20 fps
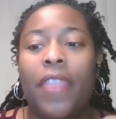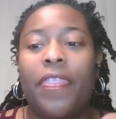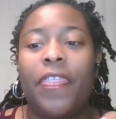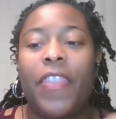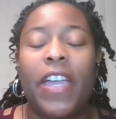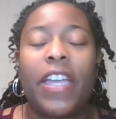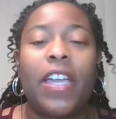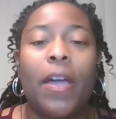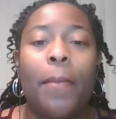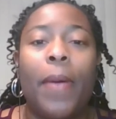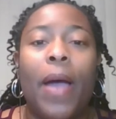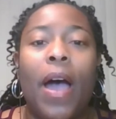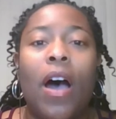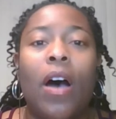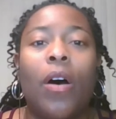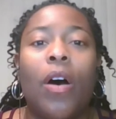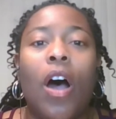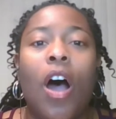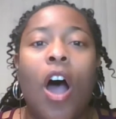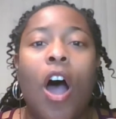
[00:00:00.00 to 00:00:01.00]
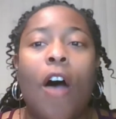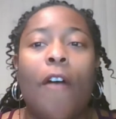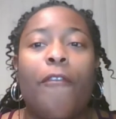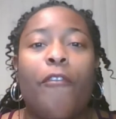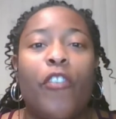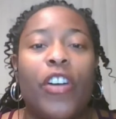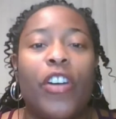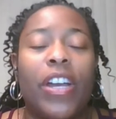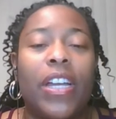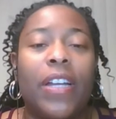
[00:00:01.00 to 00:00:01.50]
Think about
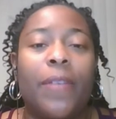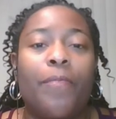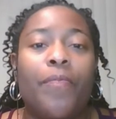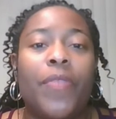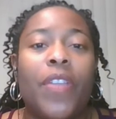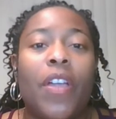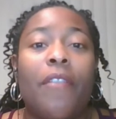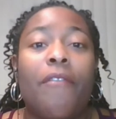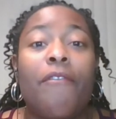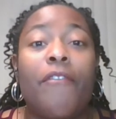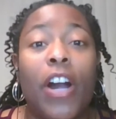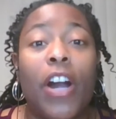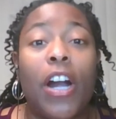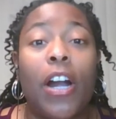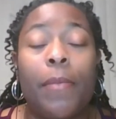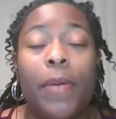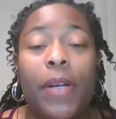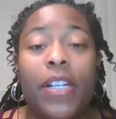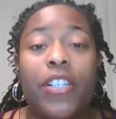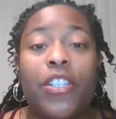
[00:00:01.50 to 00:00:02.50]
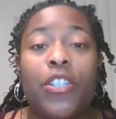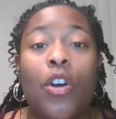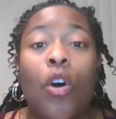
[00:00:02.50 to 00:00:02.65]
offering verbiage